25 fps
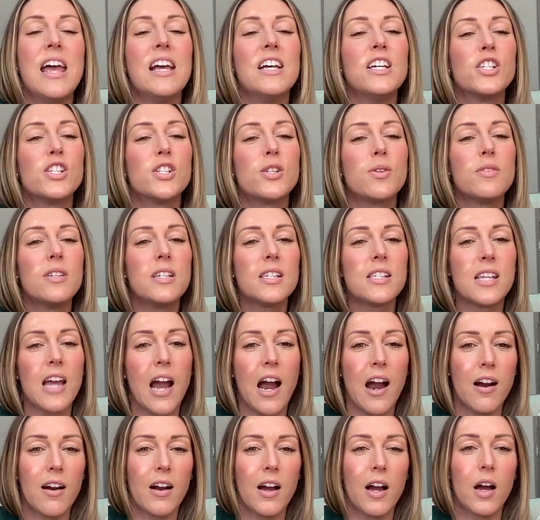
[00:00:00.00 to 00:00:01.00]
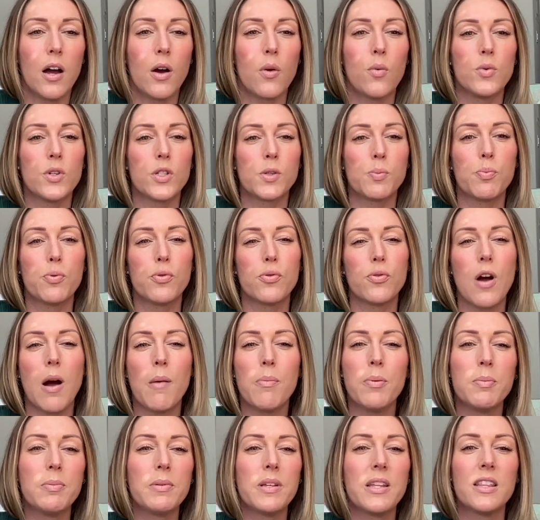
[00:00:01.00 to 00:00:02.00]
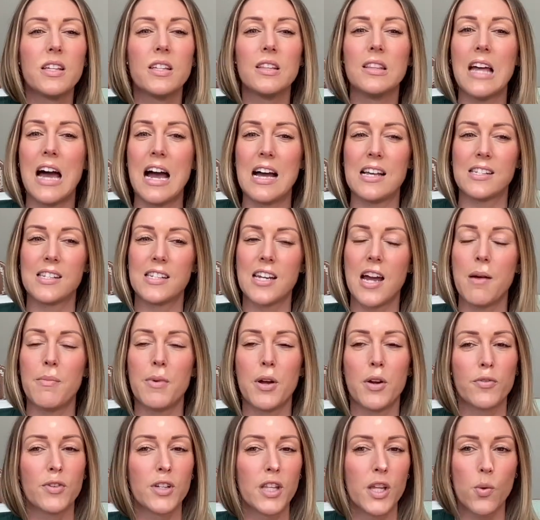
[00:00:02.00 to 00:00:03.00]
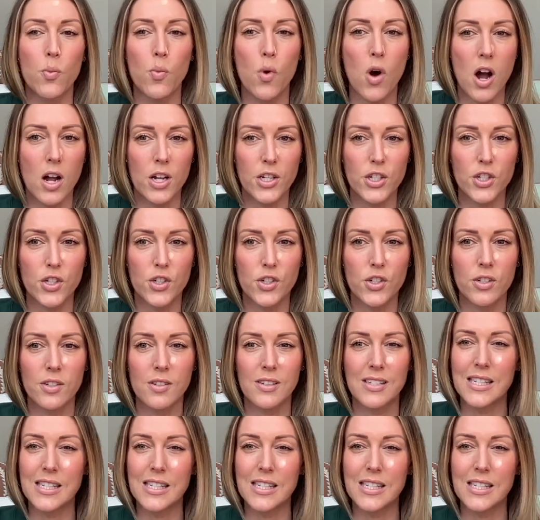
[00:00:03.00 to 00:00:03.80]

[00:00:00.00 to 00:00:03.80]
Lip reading: So this era was probably the last time I really watched